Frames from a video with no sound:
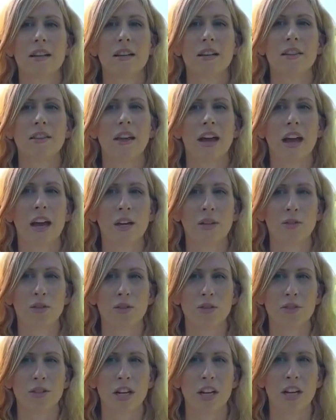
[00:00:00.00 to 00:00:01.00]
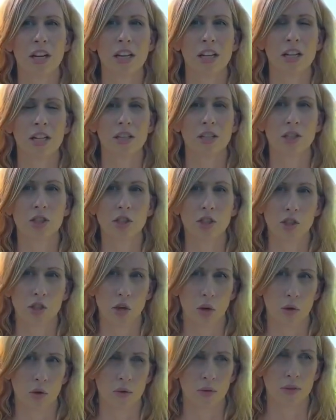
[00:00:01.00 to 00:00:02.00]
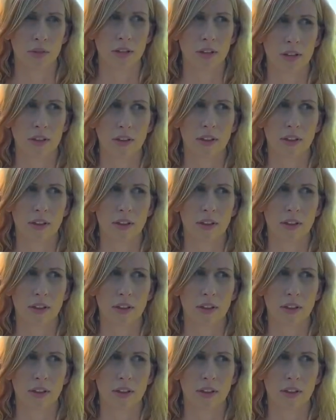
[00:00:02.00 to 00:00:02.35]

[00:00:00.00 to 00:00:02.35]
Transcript: the x-ray showed